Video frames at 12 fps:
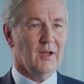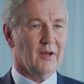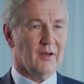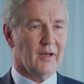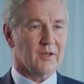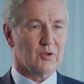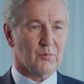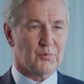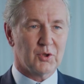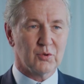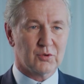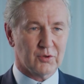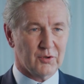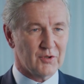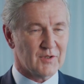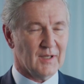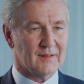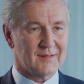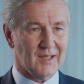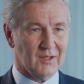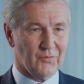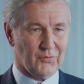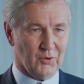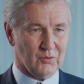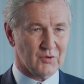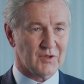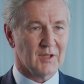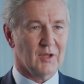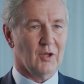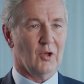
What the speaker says: and computers and telephones.